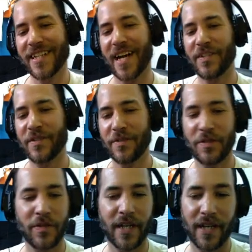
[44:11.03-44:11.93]
yeah, you
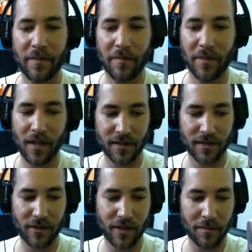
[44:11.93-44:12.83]
you can block
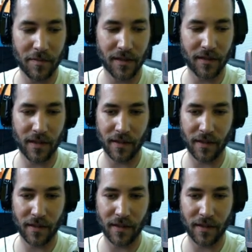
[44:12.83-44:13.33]
someone, I'll but have to figure